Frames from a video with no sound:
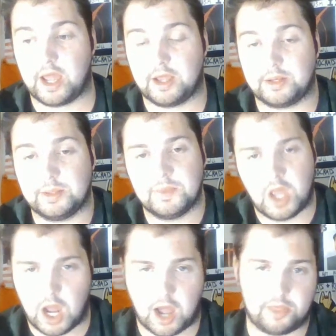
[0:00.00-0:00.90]
and
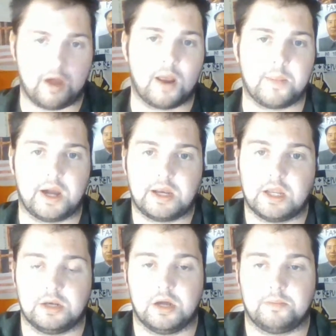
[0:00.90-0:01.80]
I thought I might
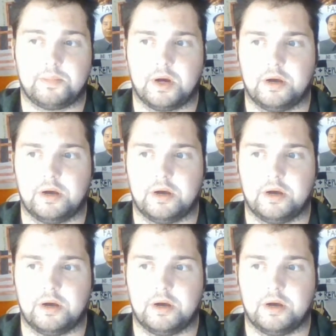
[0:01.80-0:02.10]
end up